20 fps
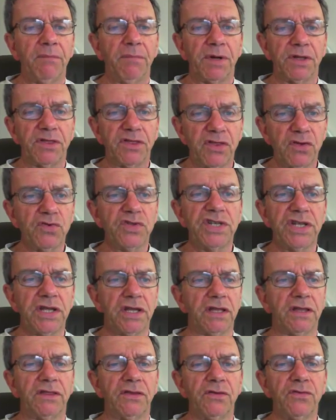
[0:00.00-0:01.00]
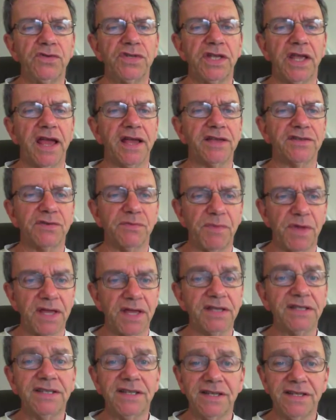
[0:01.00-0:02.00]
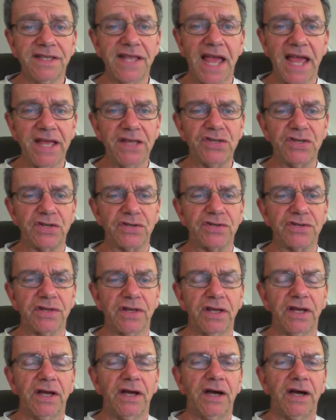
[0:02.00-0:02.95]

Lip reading: But enthusiasm is contagious.